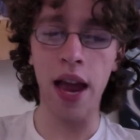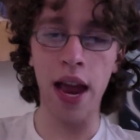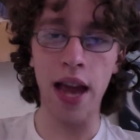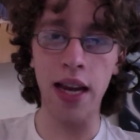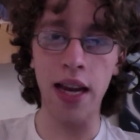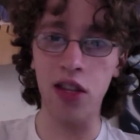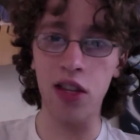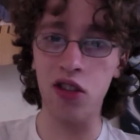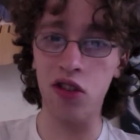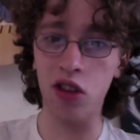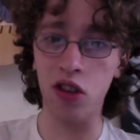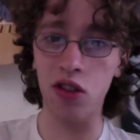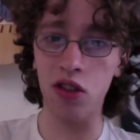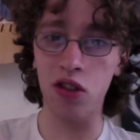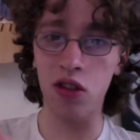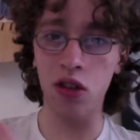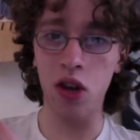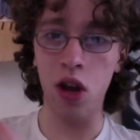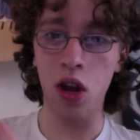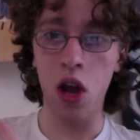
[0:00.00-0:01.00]

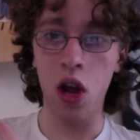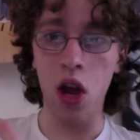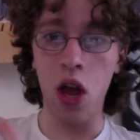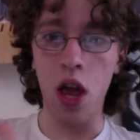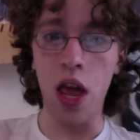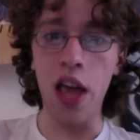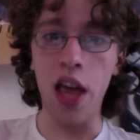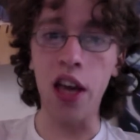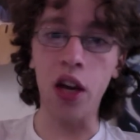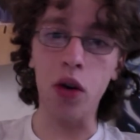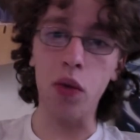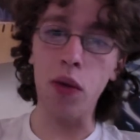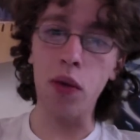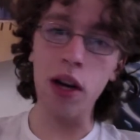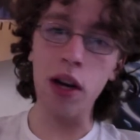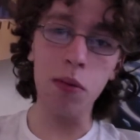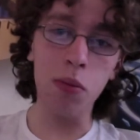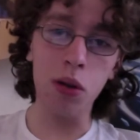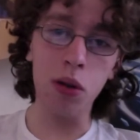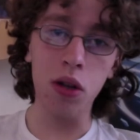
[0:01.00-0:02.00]
incredible. It's
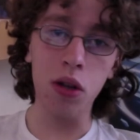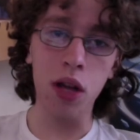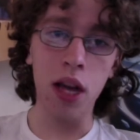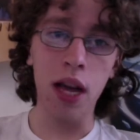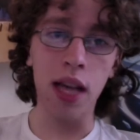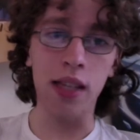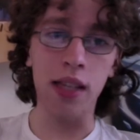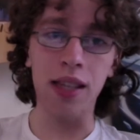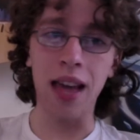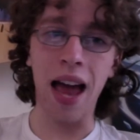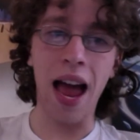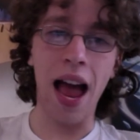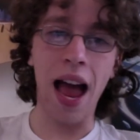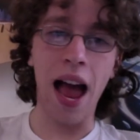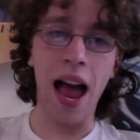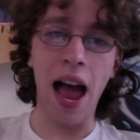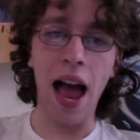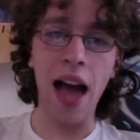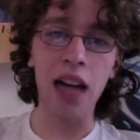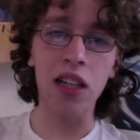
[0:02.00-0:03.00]
action-packed,
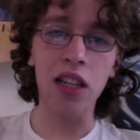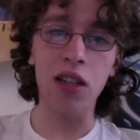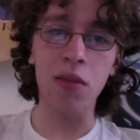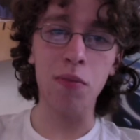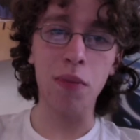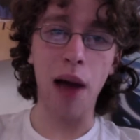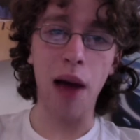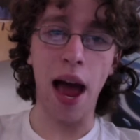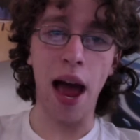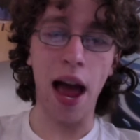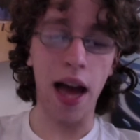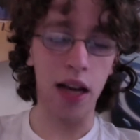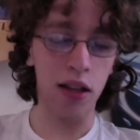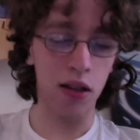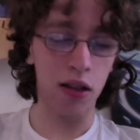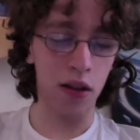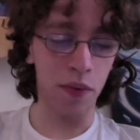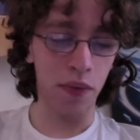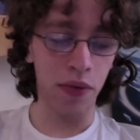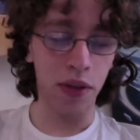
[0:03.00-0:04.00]
and Law
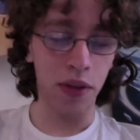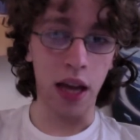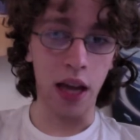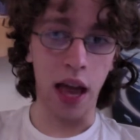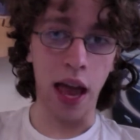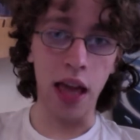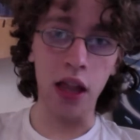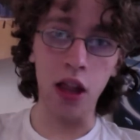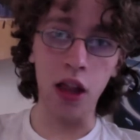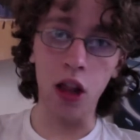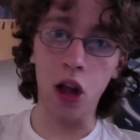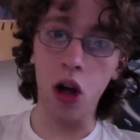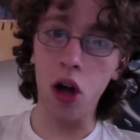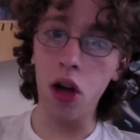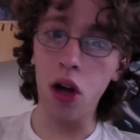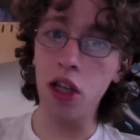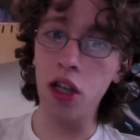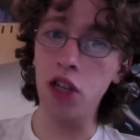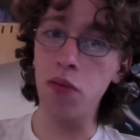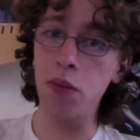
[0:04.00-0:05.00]
is becoming one of
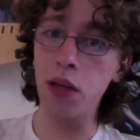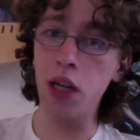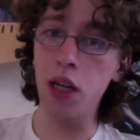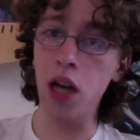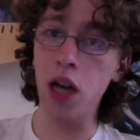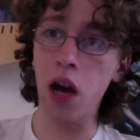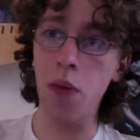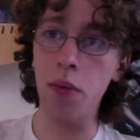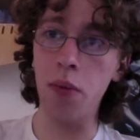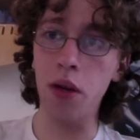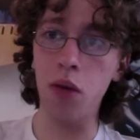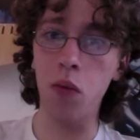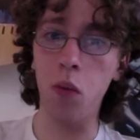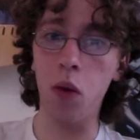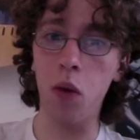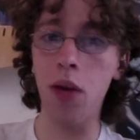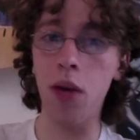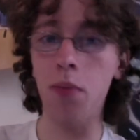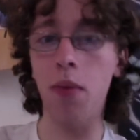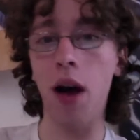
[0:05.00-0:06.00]
my favorite
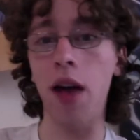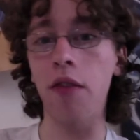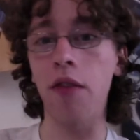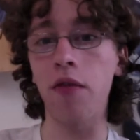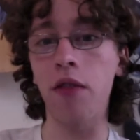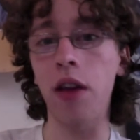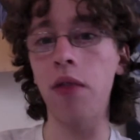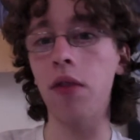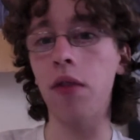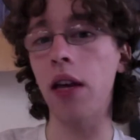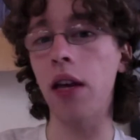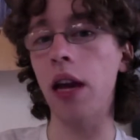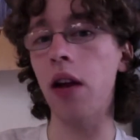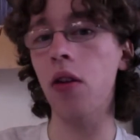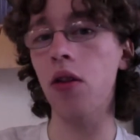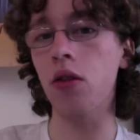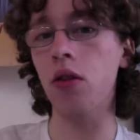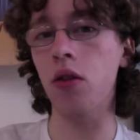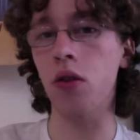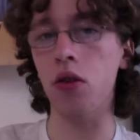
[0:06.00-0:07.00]
characters,
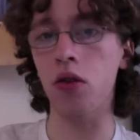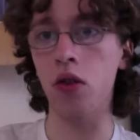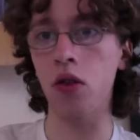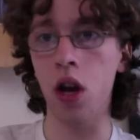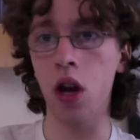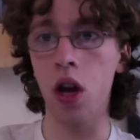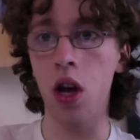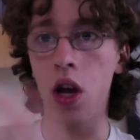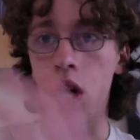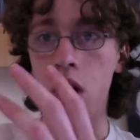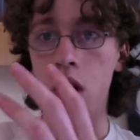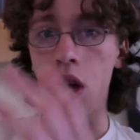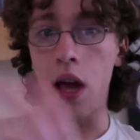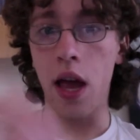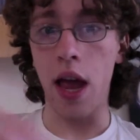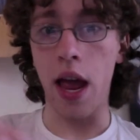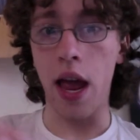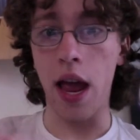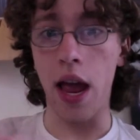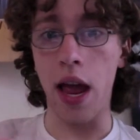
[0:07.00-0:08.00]
and he's
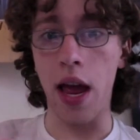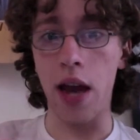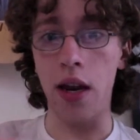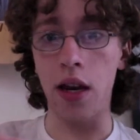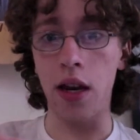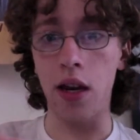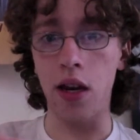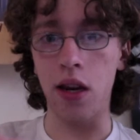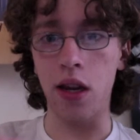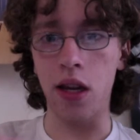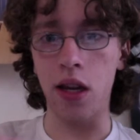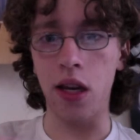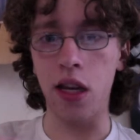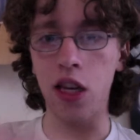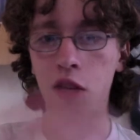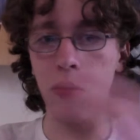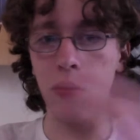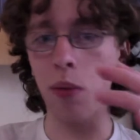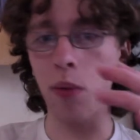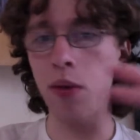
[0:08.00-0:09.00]
probably cemented his
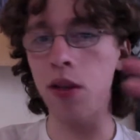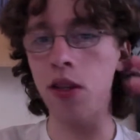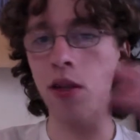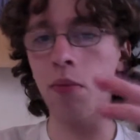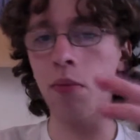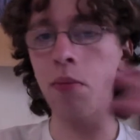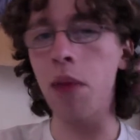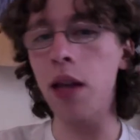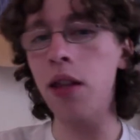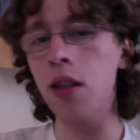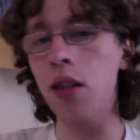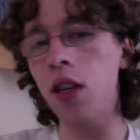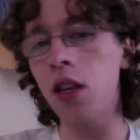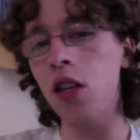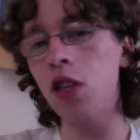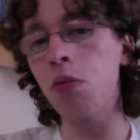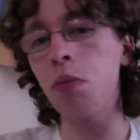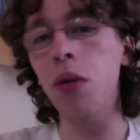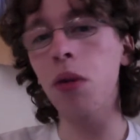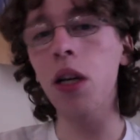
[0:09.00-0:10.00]
place among my
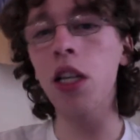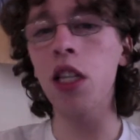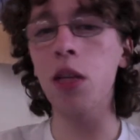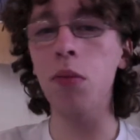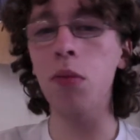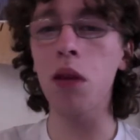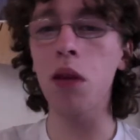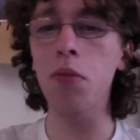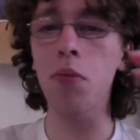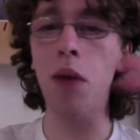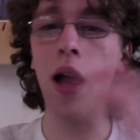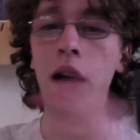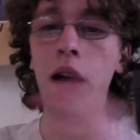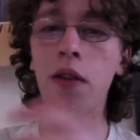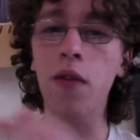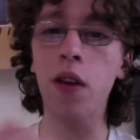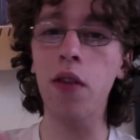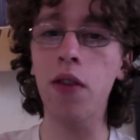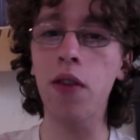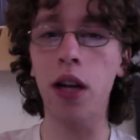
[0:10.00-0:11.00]
favorite characters with
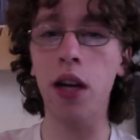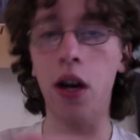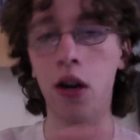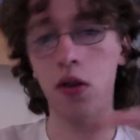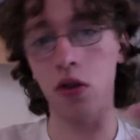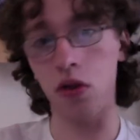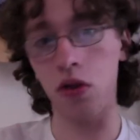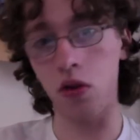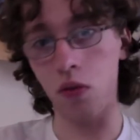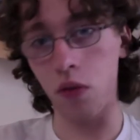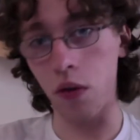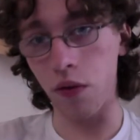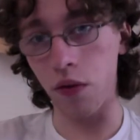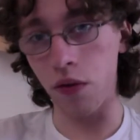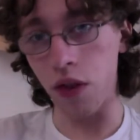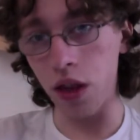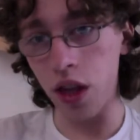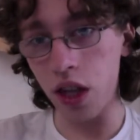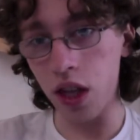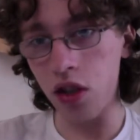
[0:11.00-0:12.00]
this chapter
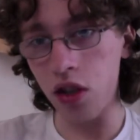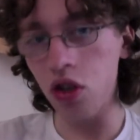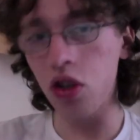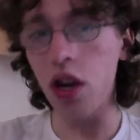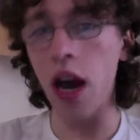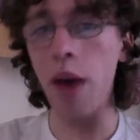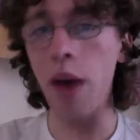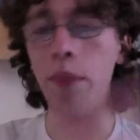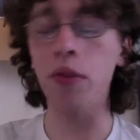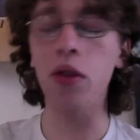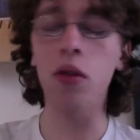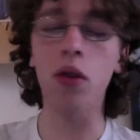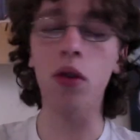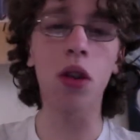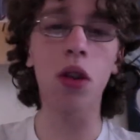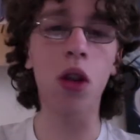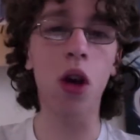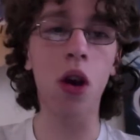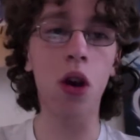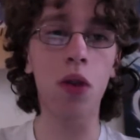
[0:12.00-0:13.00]
alone.
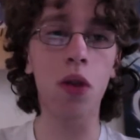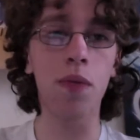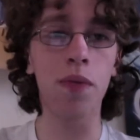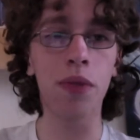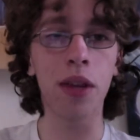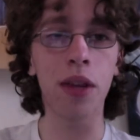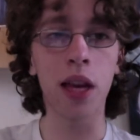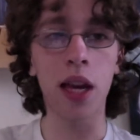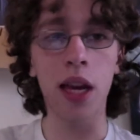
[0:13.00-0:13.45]
He is